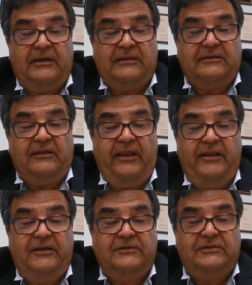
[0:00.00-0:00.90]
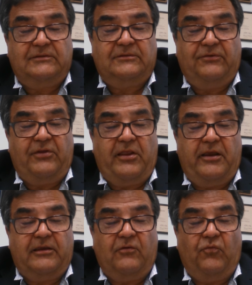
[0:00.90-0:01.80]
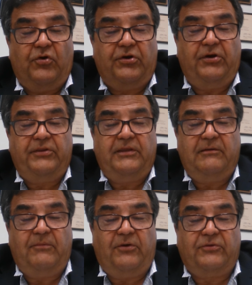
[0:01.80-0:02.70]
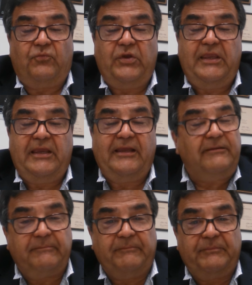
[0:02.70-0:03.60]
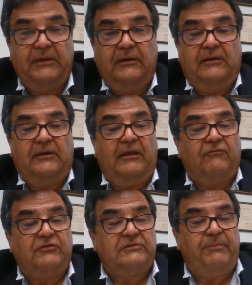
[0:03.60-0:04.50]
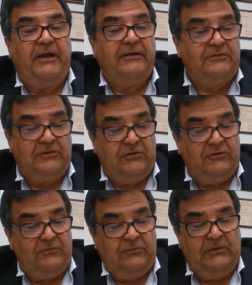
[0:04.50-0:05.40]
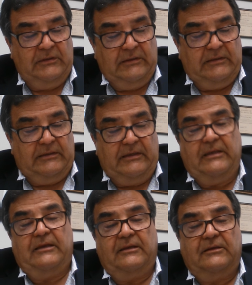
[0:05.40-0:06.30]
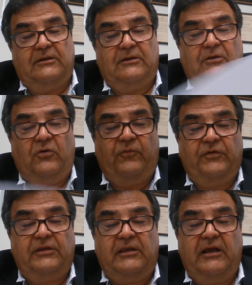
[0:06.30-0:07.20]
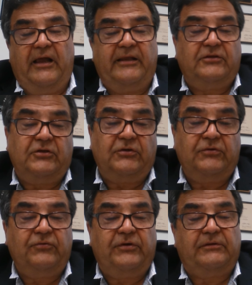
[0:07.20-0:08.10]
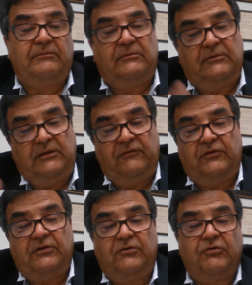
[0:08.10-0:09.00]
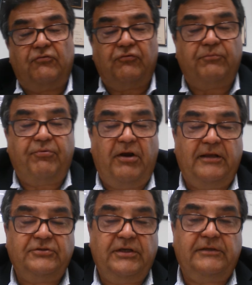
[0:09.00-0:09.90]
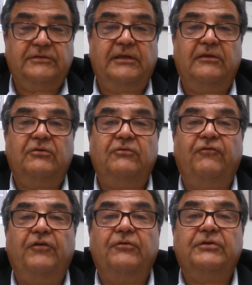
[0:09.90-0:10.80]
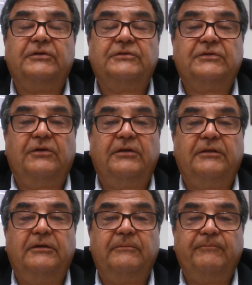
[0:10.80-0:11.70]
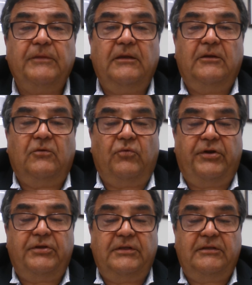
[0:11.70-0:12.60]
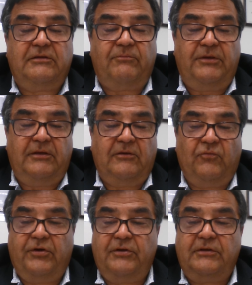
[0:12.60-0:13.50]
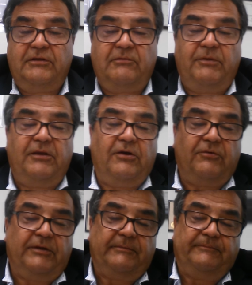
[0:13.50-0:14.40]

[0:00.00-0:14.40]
at the latest, so that I can work on them on the weekend and respond to you and hopefully guide you, and even in your group projects, get you focused on where you need to be and where you need to be going.